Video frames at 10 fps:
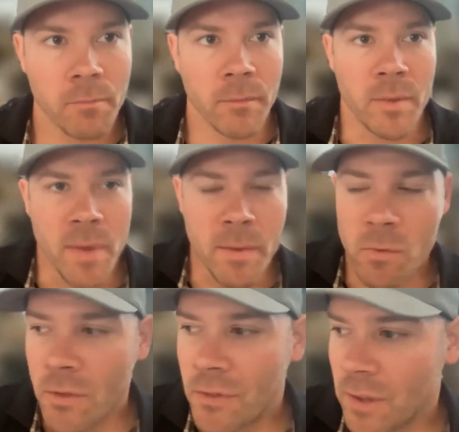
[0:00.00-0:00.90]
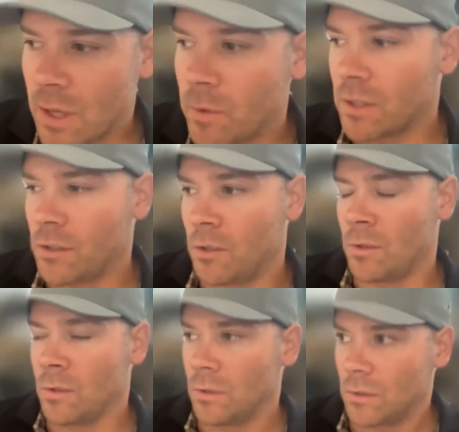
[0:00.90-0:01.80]
Maybe one thing that we could
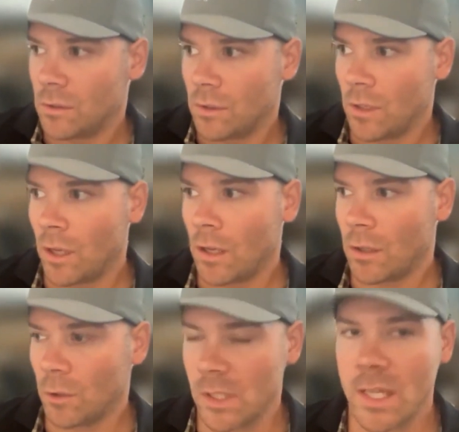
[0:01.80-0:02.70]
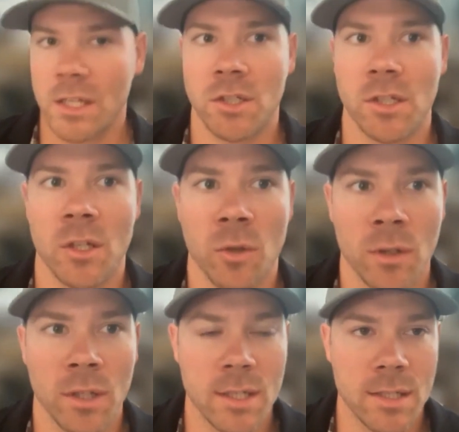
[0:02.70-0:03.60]
do early next
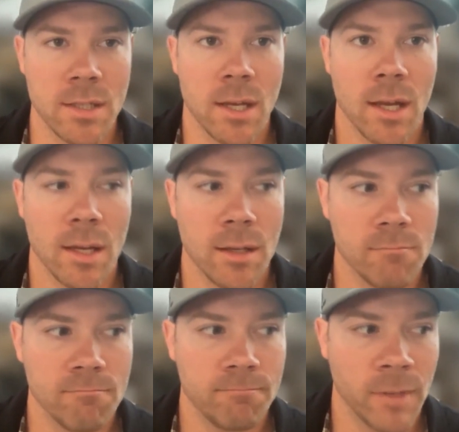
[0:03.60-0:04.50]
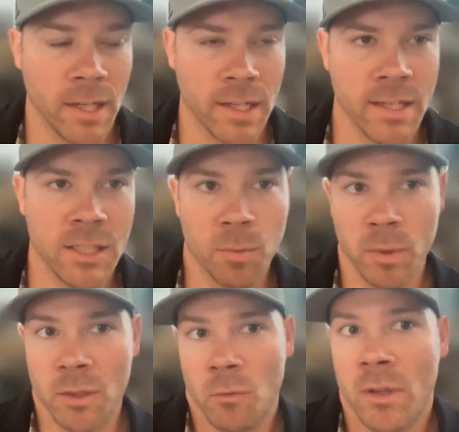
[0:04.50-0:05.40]
year is like an
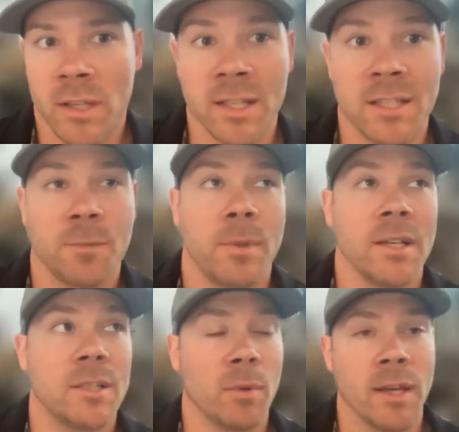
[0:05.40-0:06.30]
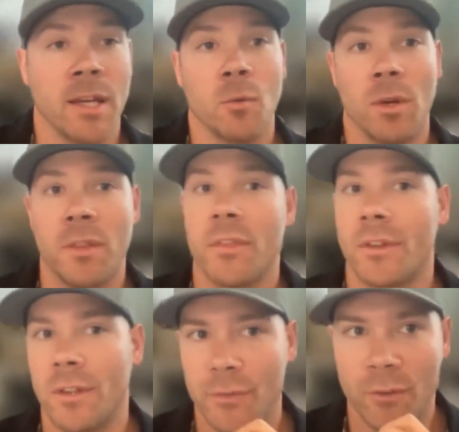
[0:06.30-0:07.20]
eXp Explained with
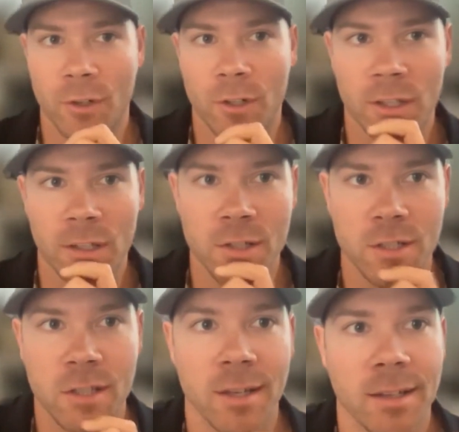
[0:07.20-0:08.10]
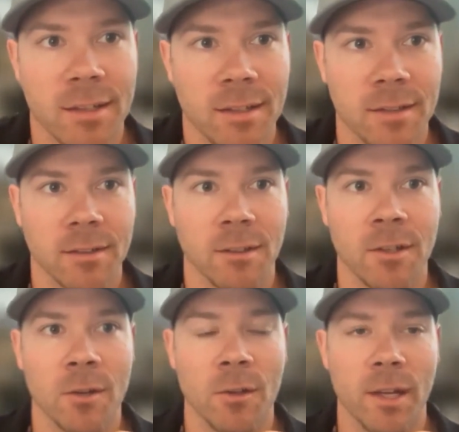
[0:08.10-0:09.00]
Clifford, and just like
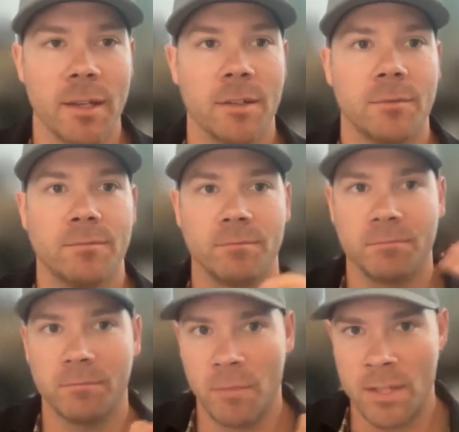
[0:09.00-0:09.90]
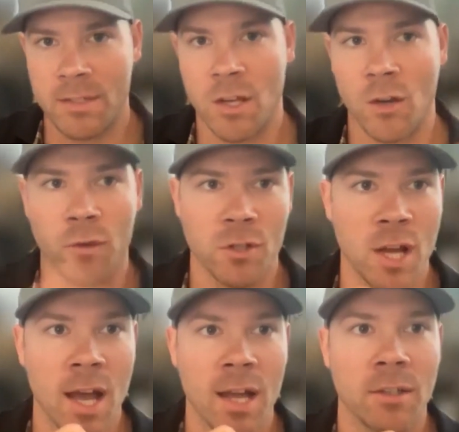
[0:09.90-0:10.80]
like myself or
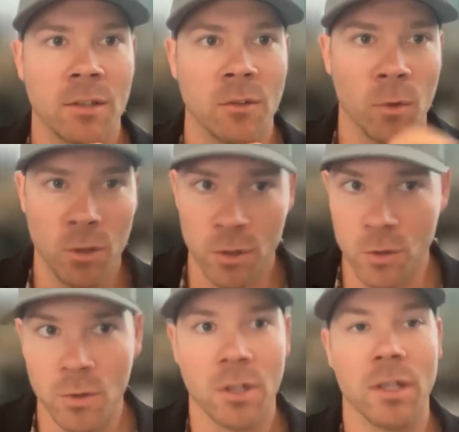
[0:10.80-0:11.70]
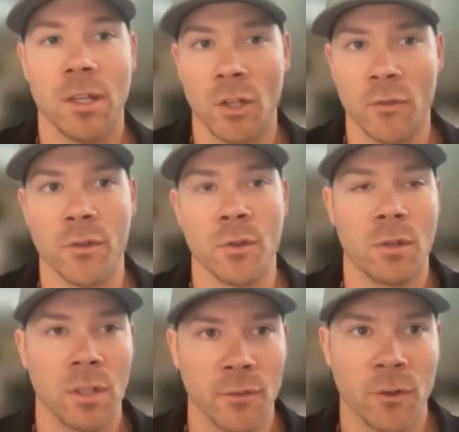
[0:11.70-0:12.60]
John or you could interview
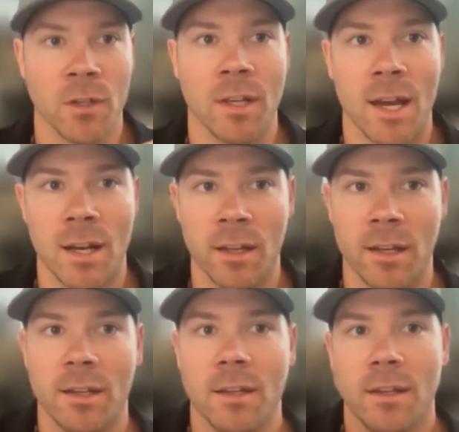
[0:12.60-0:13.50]
Clifford to kind of like